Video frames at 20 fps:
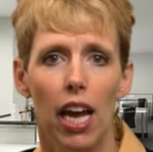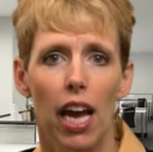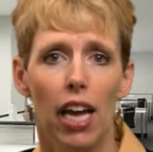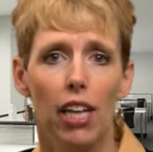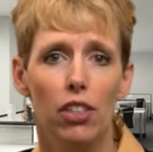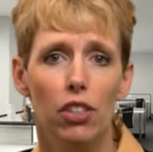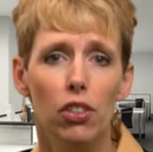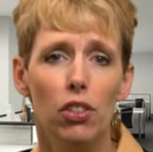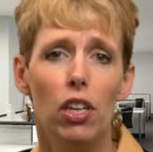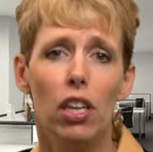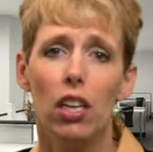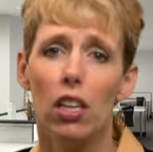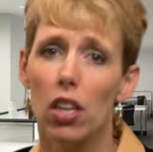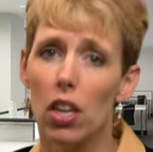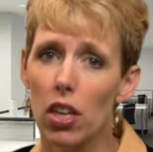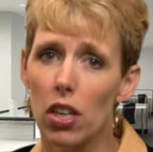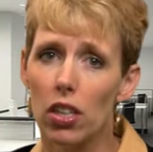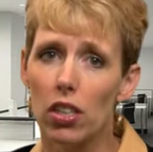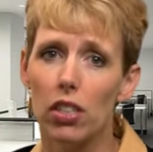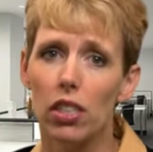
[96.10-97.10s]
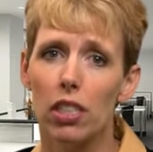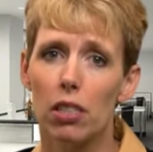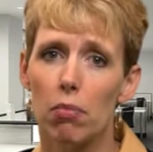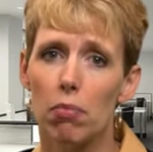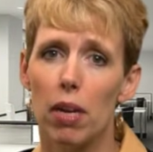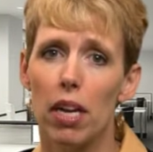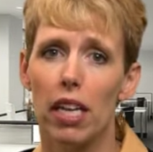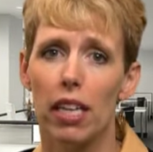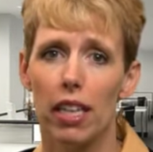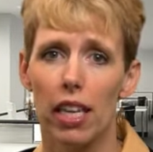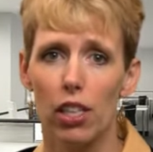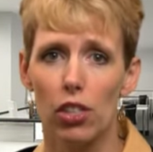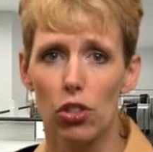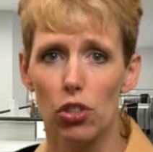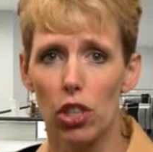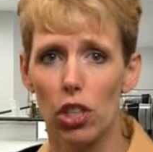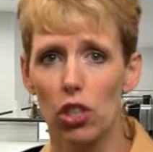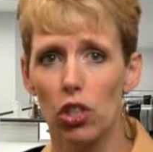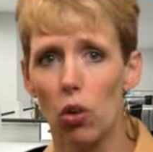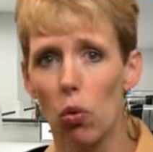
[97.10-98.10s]
and you can learn to make that
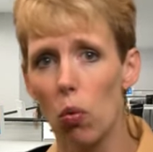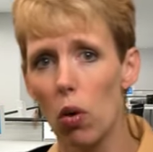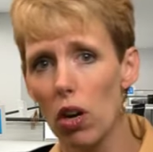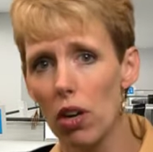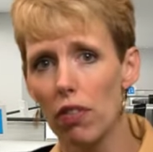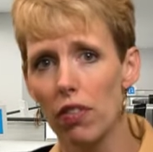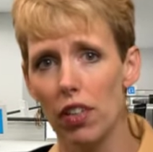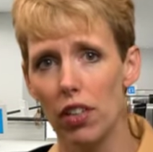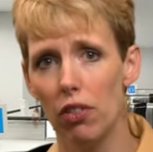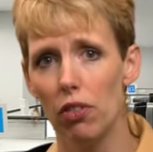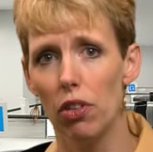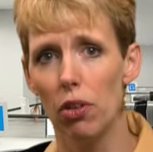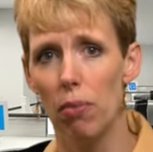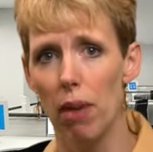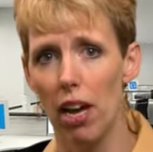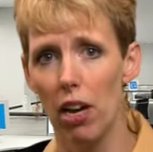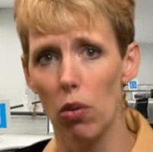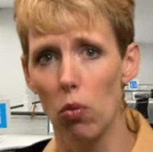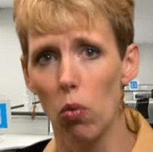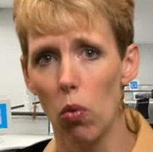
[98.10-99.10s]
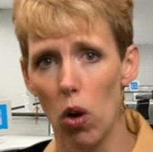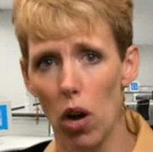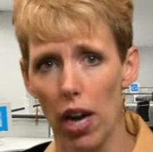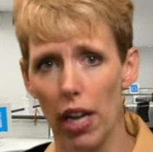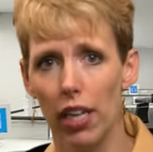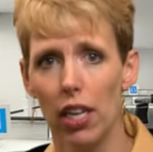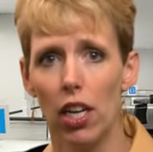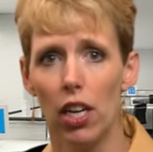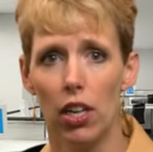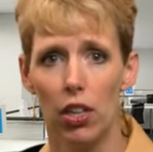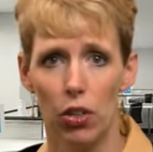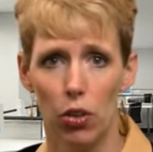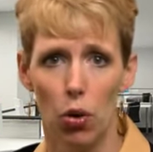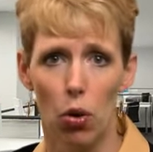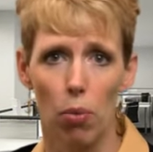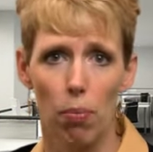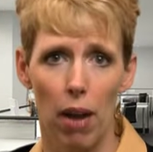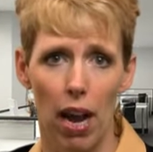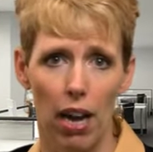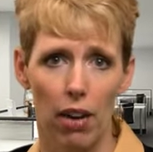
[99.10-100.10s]
structure work for you no matter what
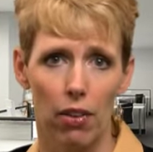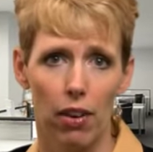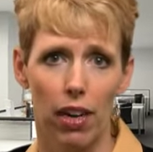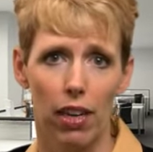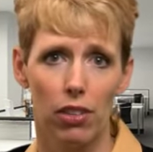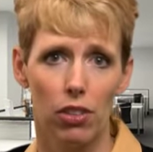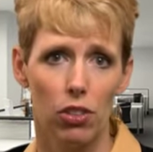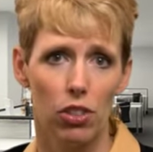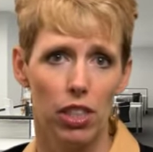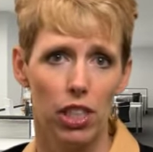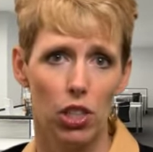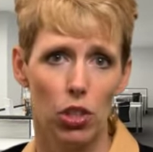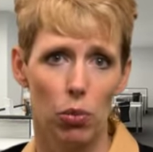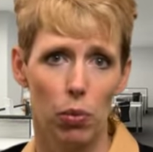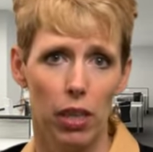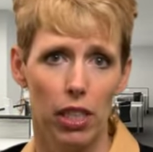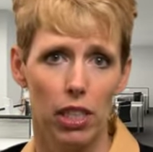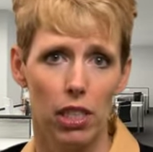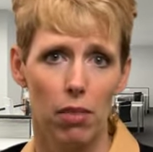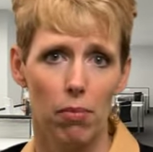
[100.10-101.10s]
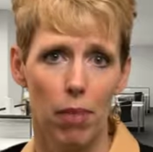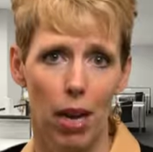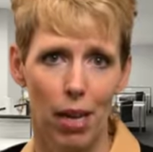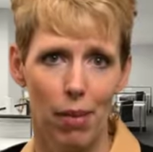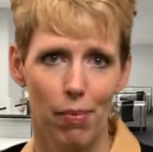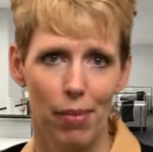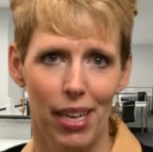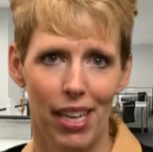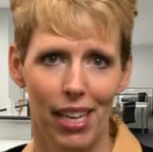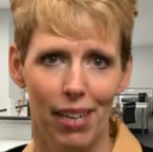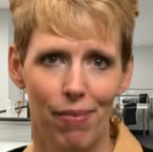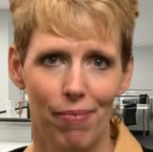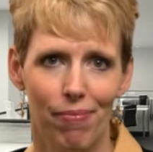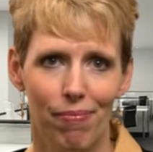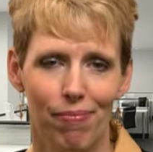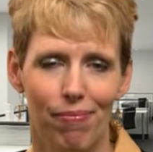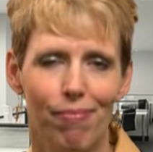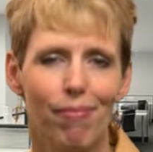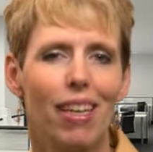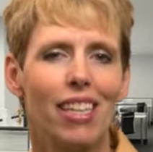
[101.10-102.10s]
your background or situation might be.
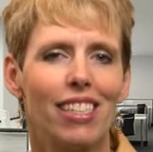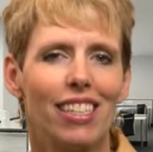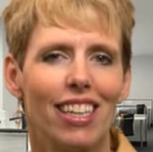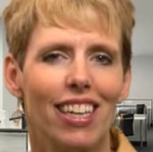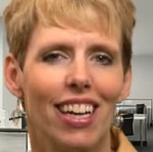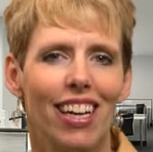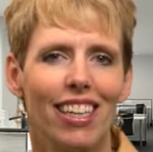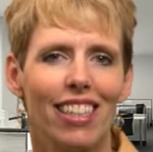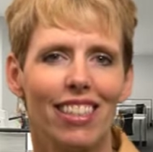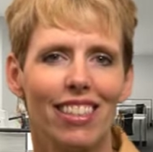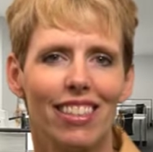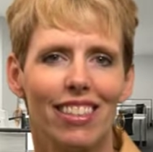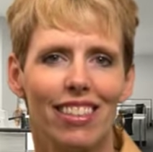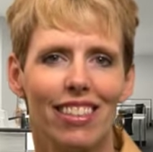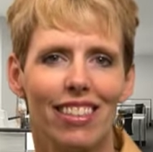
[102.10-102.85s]
Best of luck.